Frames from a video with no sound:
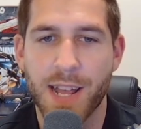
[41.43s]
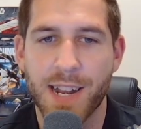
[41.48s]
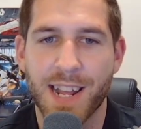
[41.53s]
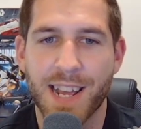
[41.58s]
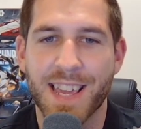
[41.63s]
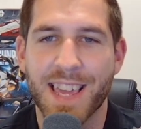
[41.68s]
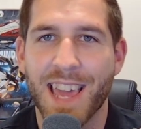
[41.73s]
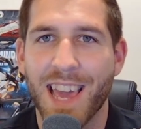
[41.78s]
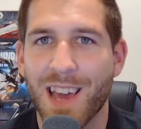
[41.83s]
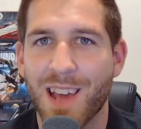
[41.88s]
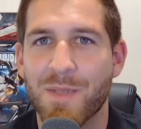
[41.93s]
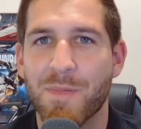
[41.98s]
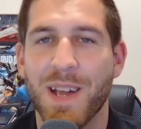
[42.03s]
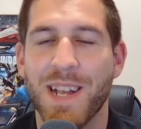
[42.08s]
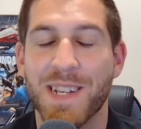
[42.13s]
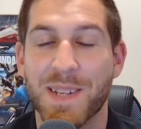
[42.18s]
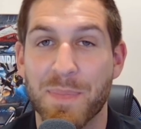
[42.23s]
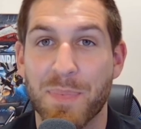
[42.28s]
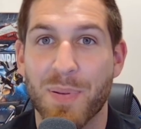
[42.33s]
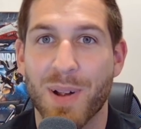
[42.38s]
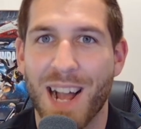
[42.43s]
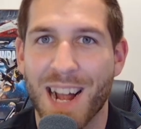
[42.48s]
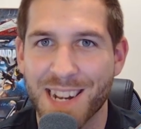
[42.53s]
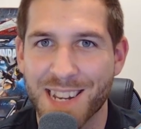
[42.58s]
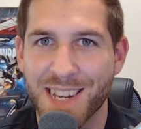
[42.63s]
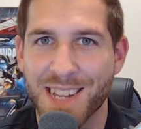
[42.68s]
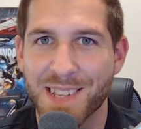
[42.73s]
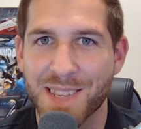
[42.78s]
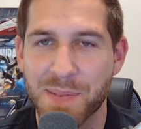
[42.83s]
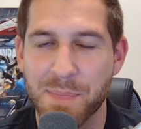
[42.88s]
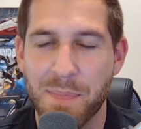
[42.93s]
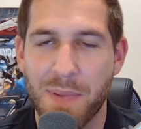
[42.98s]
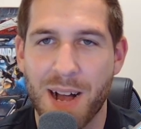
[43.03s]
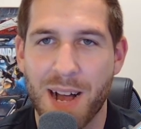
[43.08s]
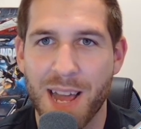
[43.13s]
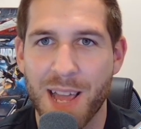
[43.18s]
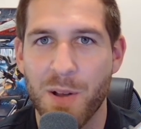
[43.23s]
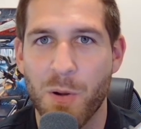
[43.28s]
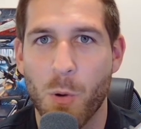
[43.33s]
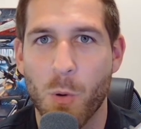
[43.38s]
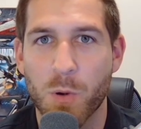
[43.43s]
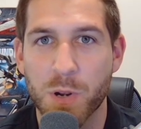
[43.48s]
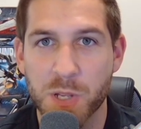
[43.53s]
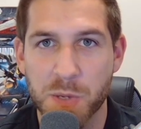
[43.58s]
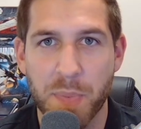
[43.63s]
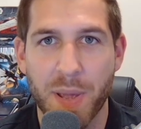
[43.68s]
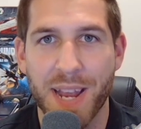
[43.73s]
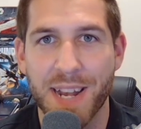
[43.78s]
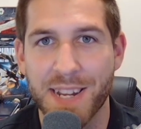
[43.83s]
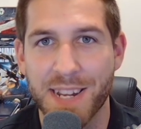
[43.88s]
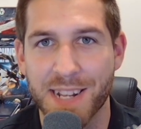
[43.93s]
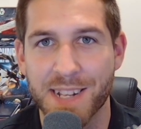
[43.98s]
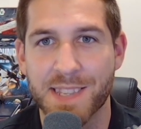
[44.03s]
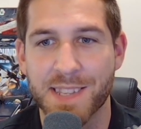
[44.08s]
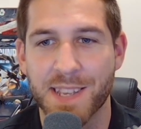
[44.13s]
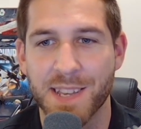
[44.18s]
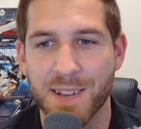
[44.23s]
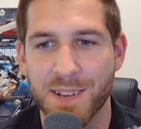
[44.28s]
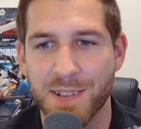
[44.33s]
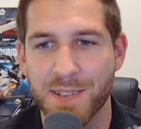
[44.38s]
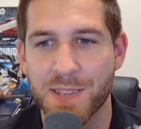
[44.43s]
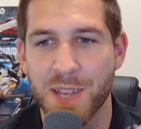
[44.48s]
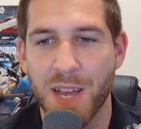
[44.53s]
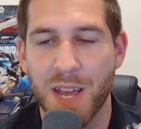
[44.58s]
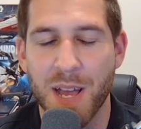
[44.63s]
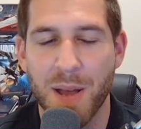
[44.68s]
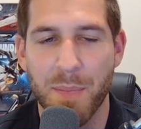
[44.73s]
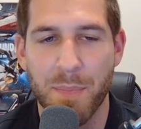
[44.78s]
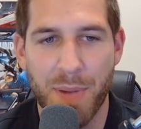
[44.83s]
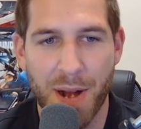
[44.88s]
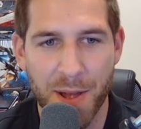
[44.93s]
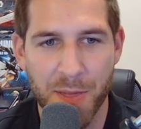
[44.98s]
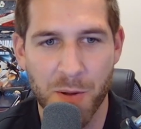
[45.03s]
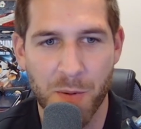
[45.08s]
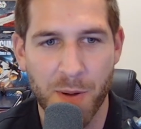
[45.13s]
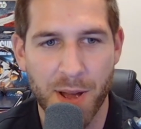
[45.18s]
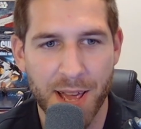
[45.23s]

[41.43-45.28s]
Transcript: and I can't wait to practice my horse painting skills, by the